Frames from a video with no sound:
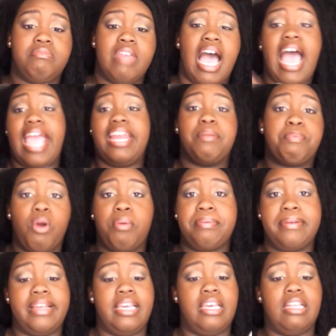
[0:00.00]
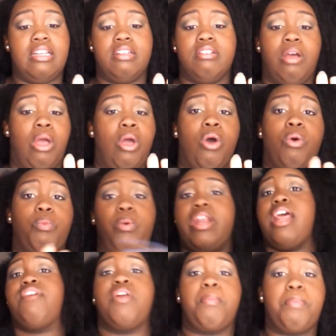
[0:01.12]
height appropriate,
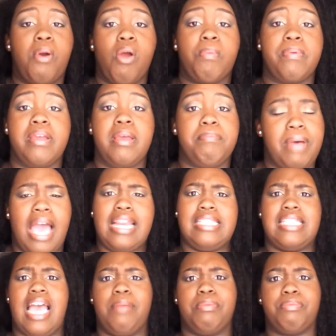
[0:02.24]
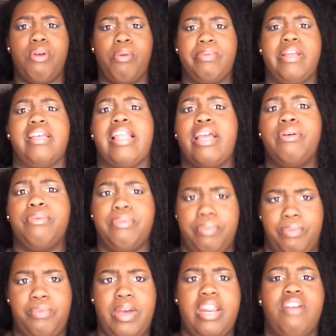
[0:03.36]
whatever appropriate, body type appropriate, like
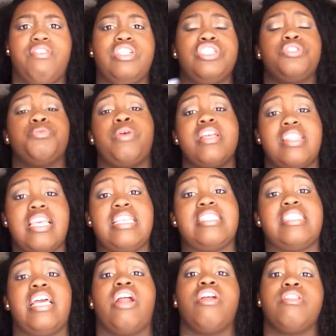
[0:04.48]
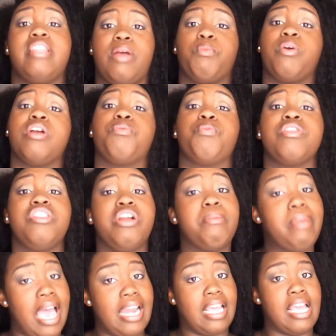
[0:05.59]
whatever. Just wear things that work with your
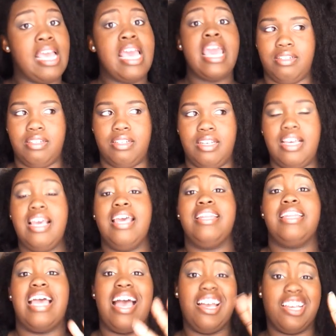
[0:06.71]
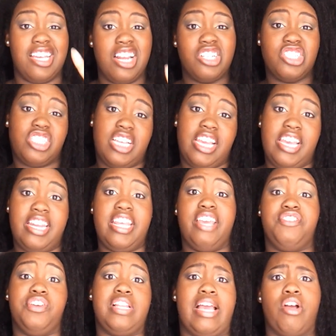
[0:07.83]
body. Now I can understand
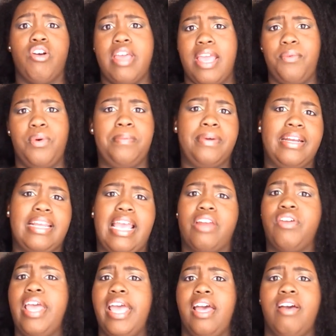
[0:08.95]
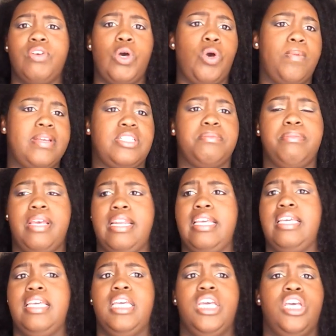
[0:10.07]
if you're like, okay, well, Brittany, I don't have a whole bunch of money
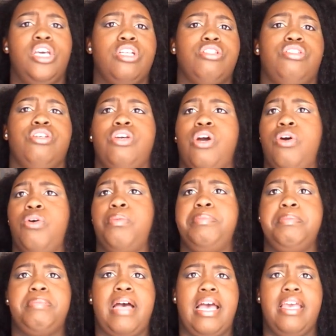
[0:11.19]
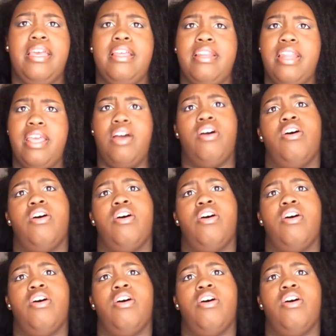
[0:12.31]
to go be buying